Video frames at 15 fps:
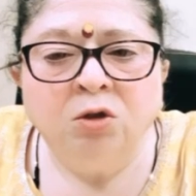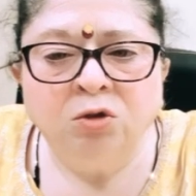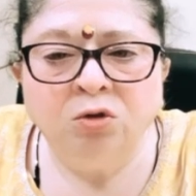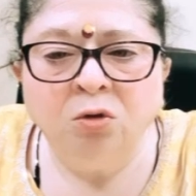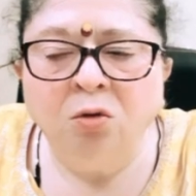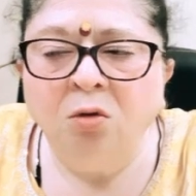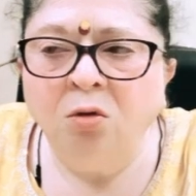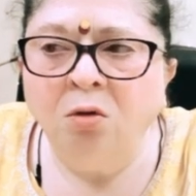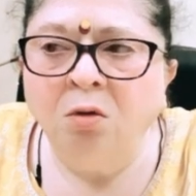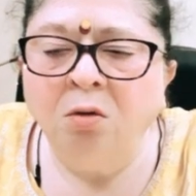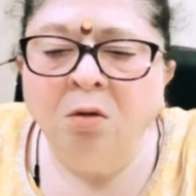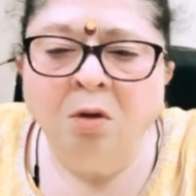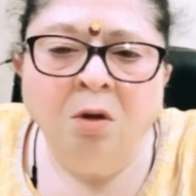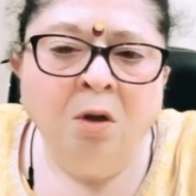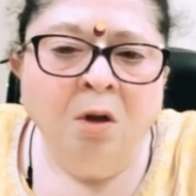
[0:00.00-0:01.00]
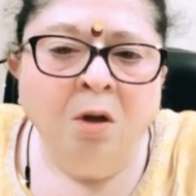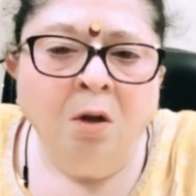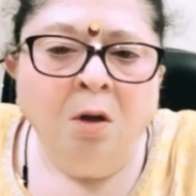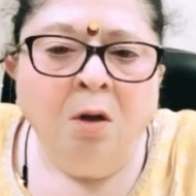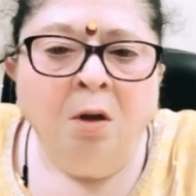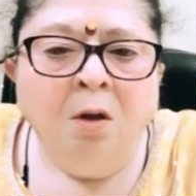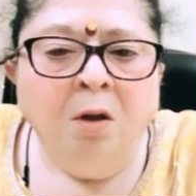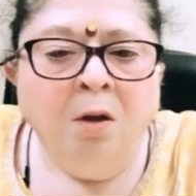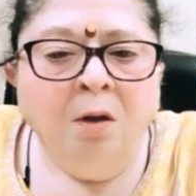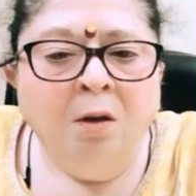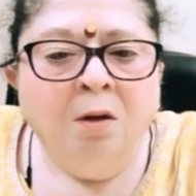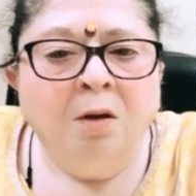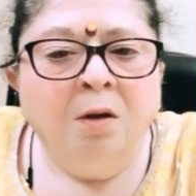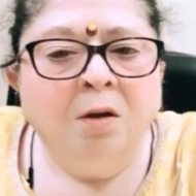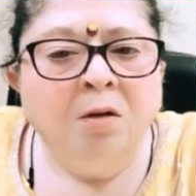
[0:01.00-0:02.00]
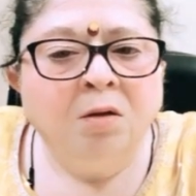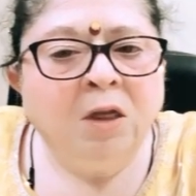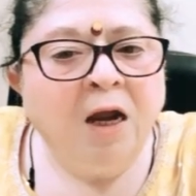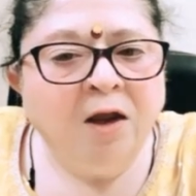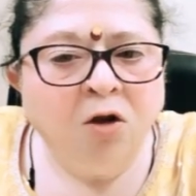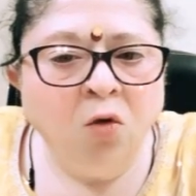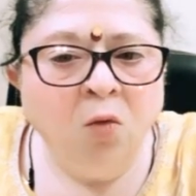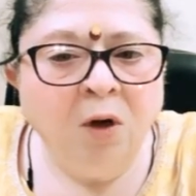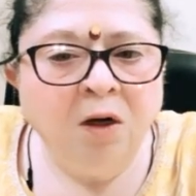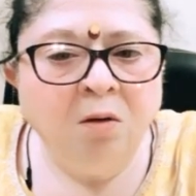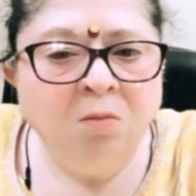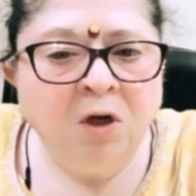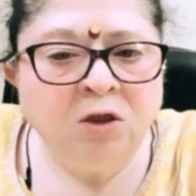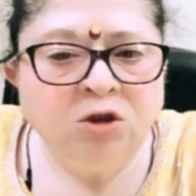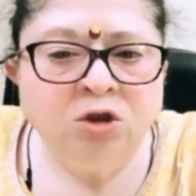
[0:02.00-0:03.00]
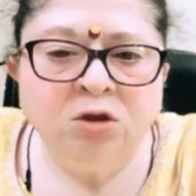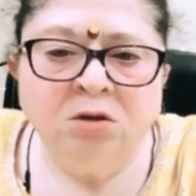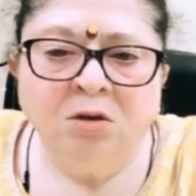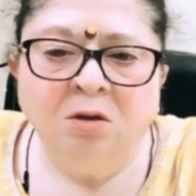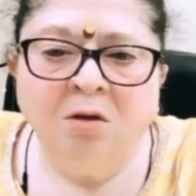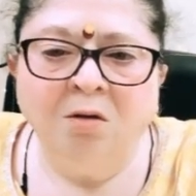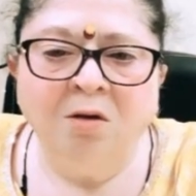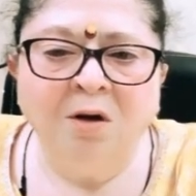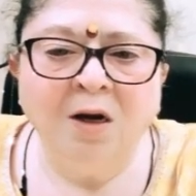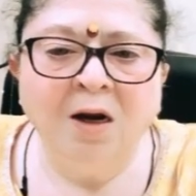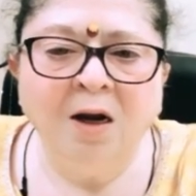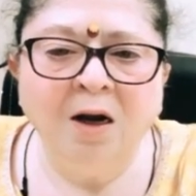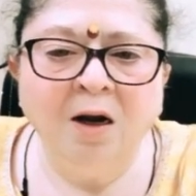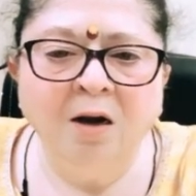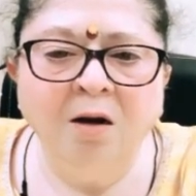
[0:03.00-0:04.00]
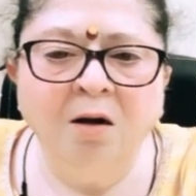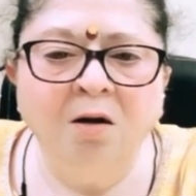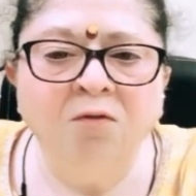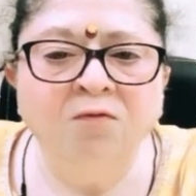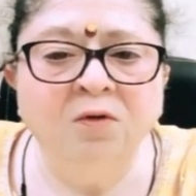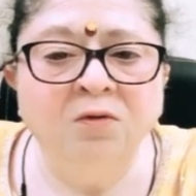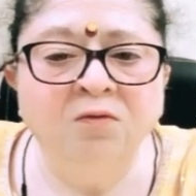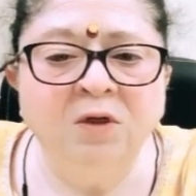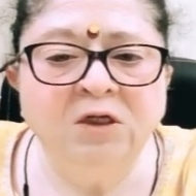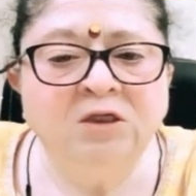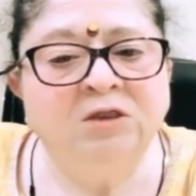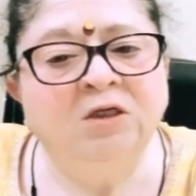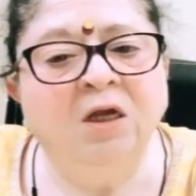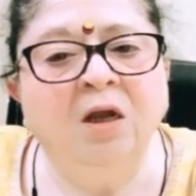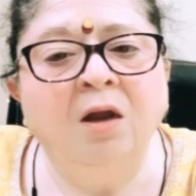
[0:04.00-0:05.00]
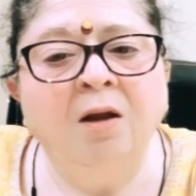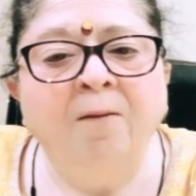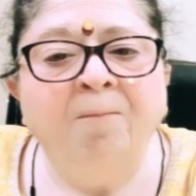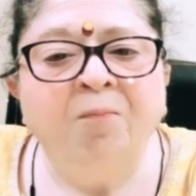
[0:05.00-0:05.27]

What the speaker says: So thank you very much, and we will see